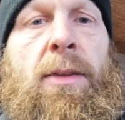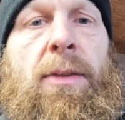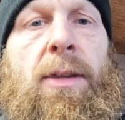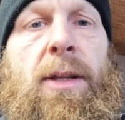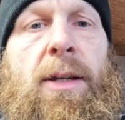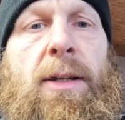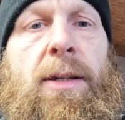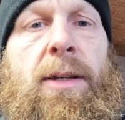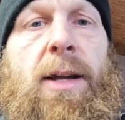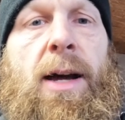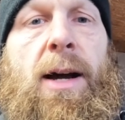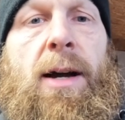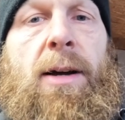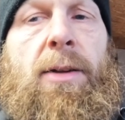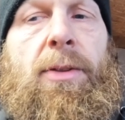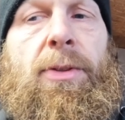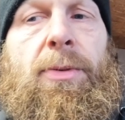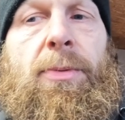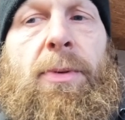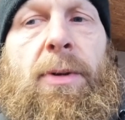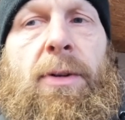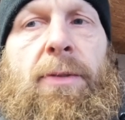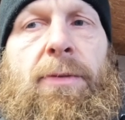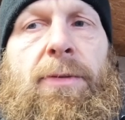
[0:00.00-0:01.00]
than dot
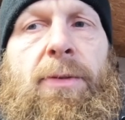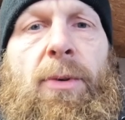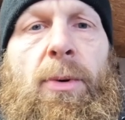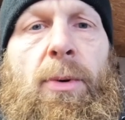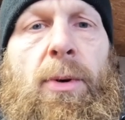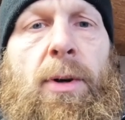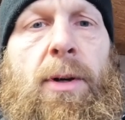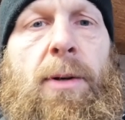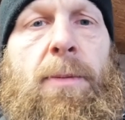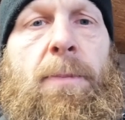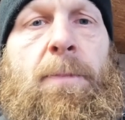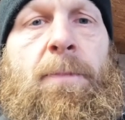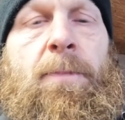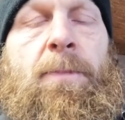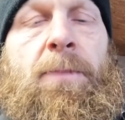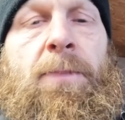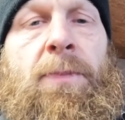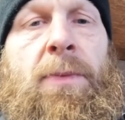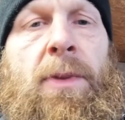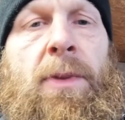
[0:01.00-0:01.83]
three and four.